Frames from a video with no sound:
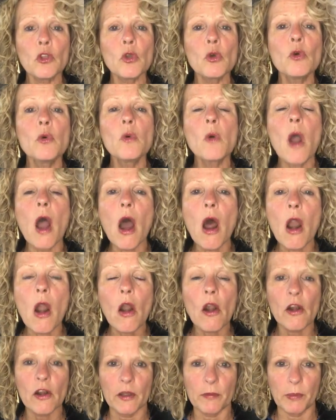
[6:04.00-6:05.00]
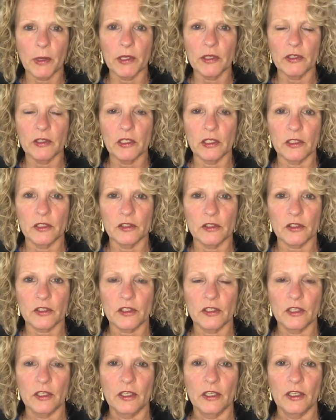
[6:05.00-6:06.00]
who are
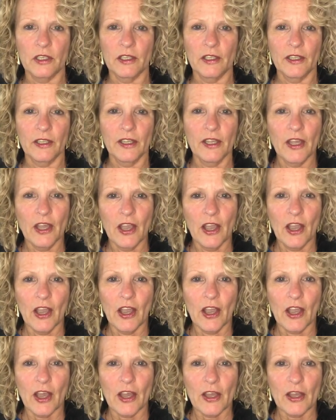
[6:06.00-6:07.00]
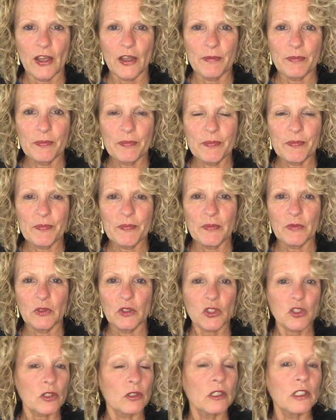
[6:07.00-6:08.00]
abundant. Um,
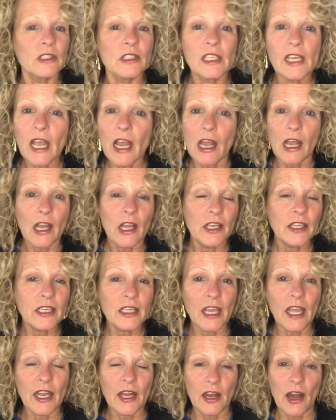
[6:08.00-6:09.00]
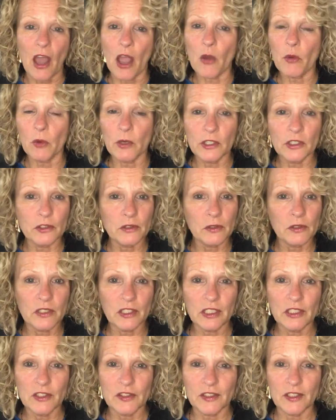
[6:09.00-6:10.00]
so, yeah, again, I wanted to
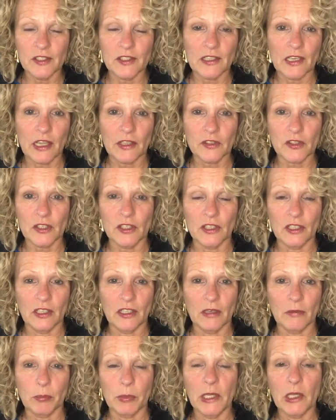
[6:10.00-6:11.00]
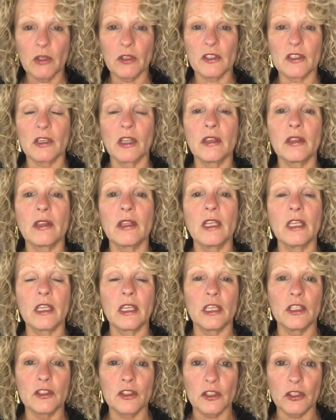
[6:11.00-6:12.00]
teach this lesson because I
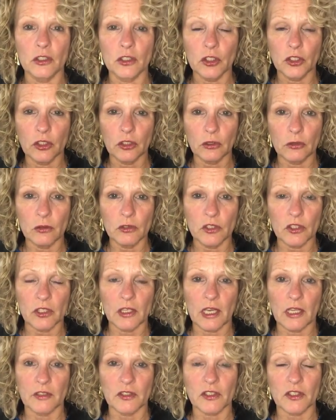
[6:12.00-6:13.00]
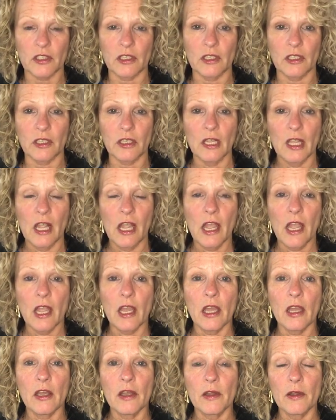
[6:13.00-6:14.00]
think it's a huge lesson.
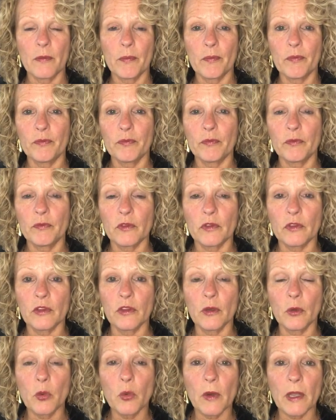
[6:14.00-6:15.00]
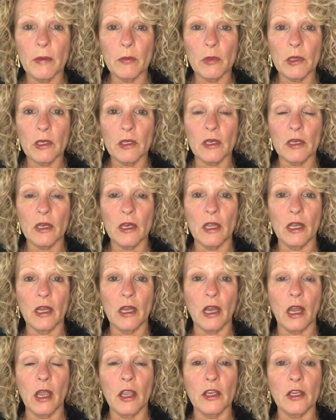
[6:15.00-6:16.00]
Um, the women,
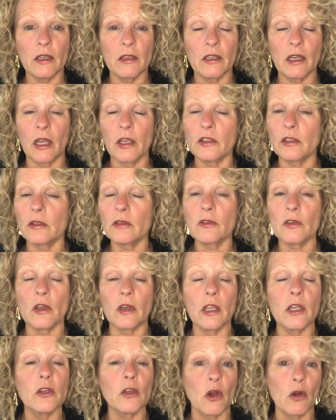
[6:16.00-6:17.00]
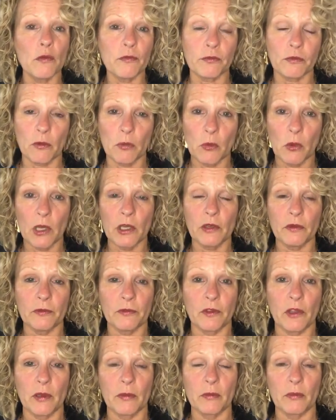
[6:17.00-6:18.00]
I, I, don't, I know from one
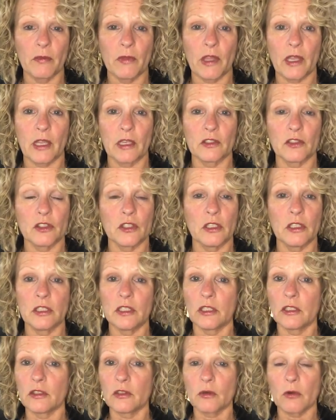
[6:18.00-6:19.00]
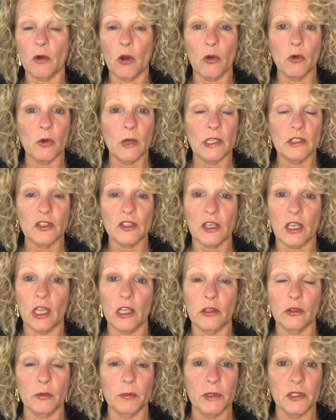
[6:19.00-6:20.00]
of them that she didn't grow and
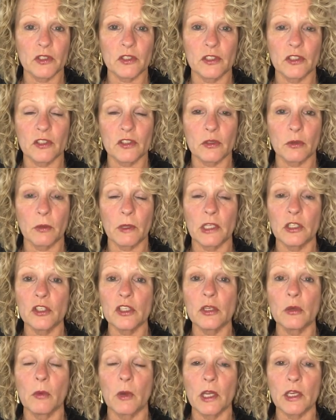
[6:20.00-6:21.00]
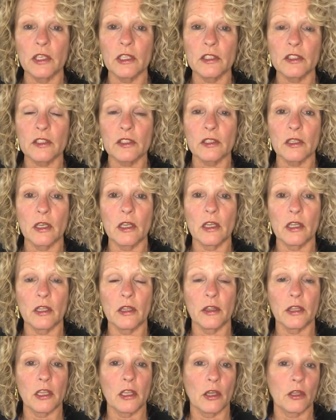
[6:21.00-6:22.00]
scale her business the way she wanted.
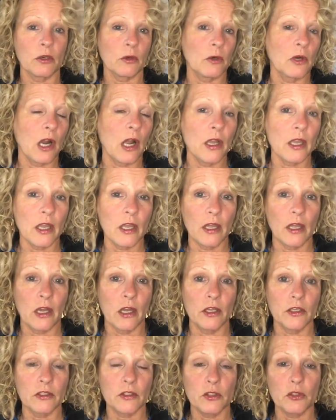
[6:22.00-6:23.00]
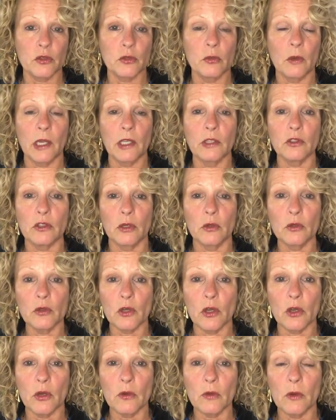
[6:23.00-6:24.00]
Uh, the other, uh, other two, I
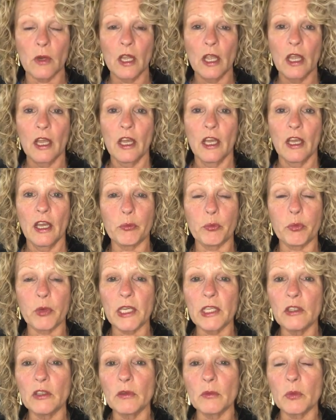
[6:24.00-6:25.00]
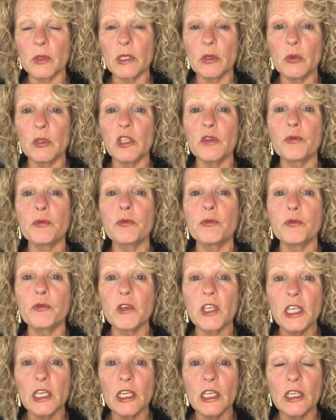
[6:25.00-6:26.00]
don't know. When you, when you
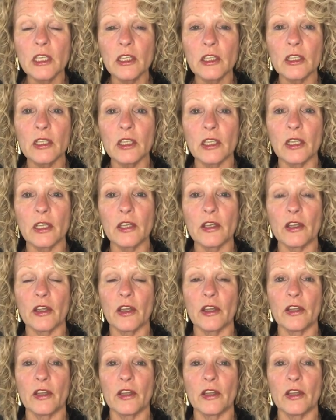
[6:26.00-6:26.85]
feel an,